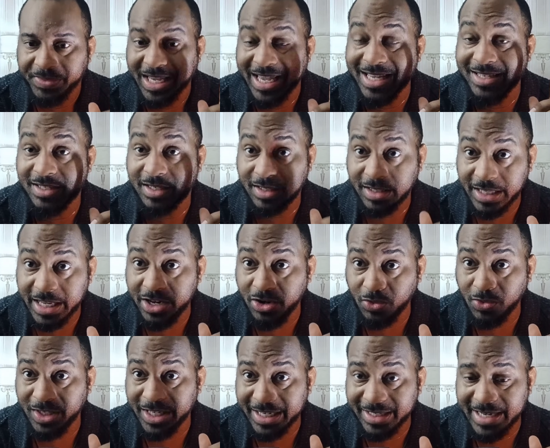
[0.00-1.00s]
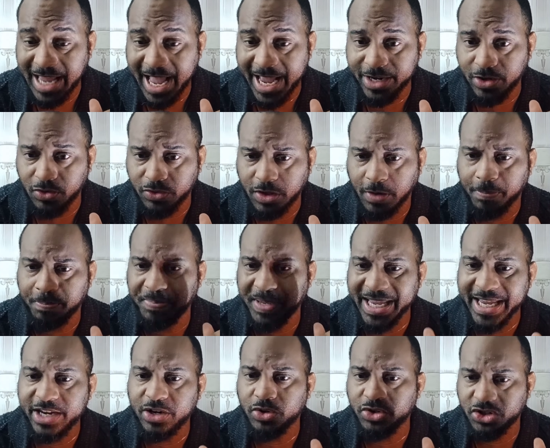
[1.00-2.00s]
It's literally titled,
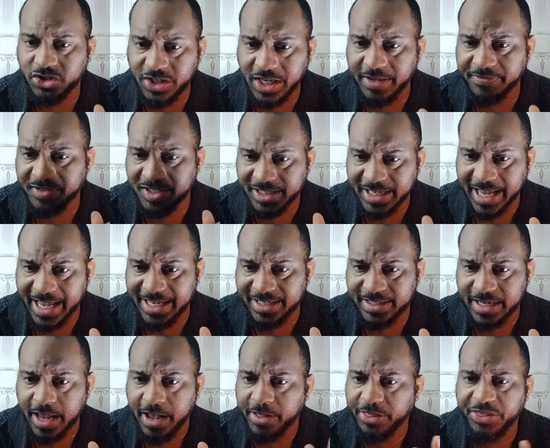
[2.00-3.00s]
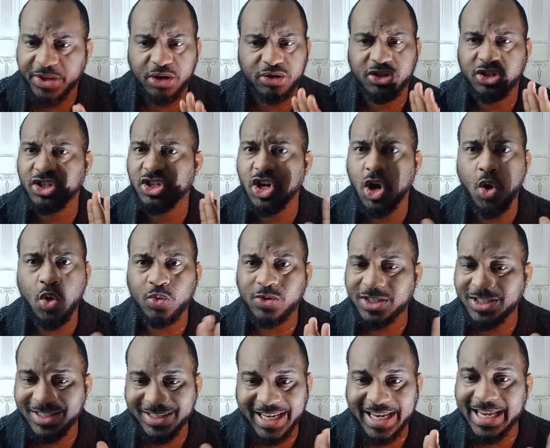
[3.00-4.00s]
Peter Schiff says there's no
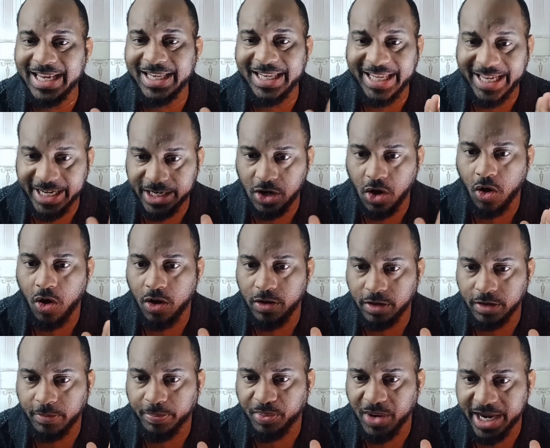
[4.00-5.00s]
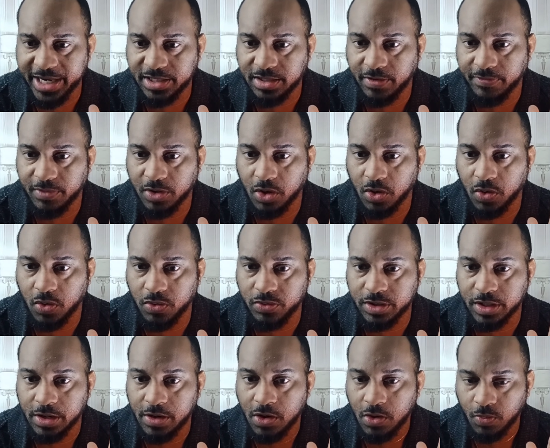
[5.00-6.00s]
ceiling on the price of
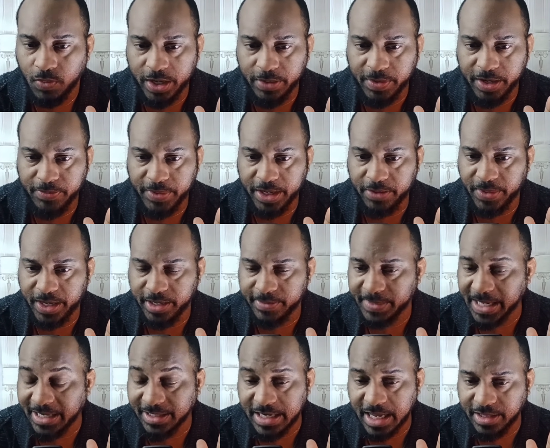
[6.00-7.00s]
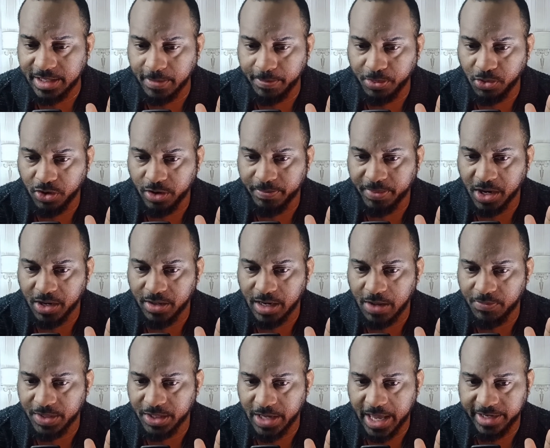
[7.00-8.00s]
gold. Wait. That's not the important part.
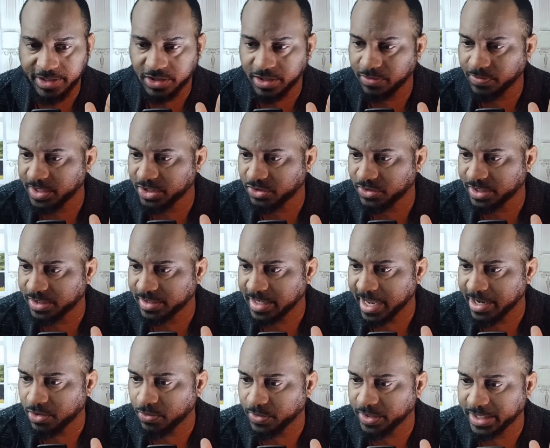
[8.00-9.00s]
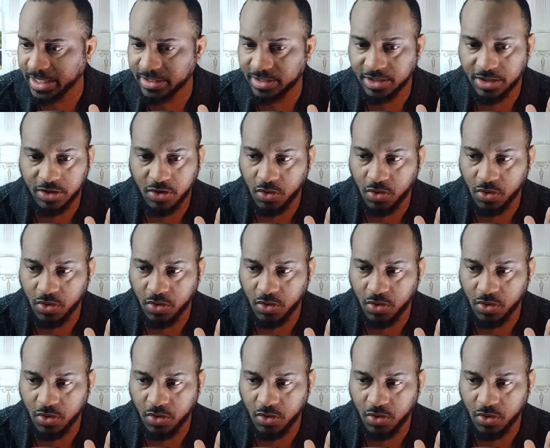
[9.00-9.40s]
I'm going to actually read you this title. We'll get to the